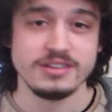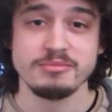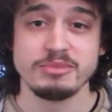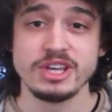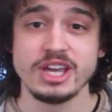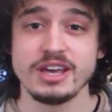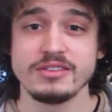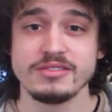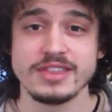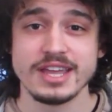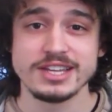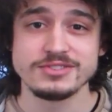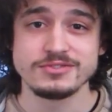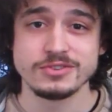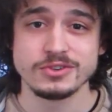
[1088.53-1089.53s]
But yeah,
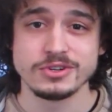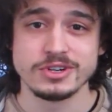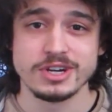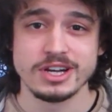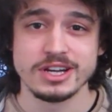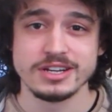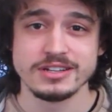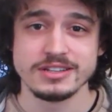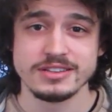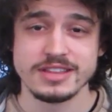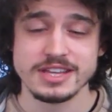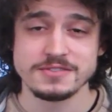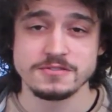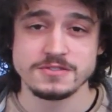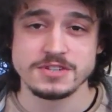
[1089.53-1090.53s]
thanks for
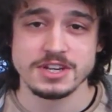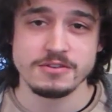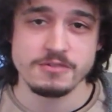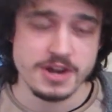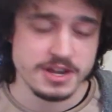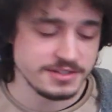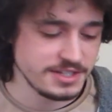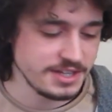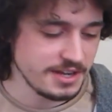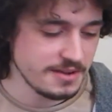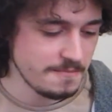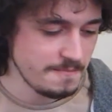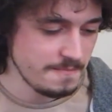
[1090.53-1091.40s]
sticking around. See ya.